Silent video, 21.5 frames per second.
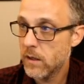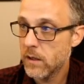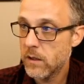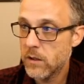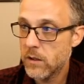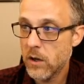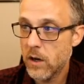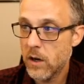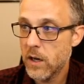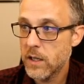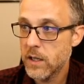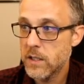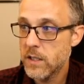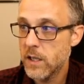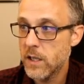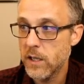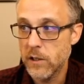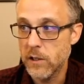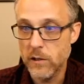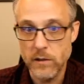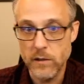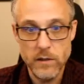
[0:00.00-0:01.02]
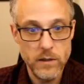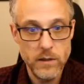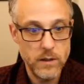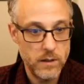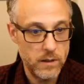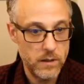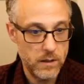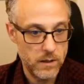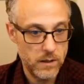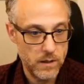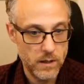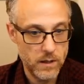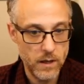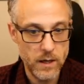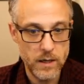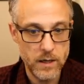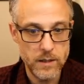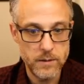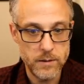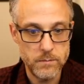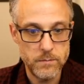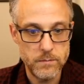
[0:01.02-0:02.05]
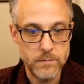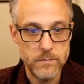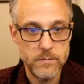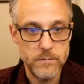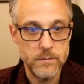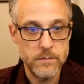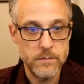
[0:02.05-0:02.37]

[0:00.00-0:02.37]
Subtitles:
docs here, input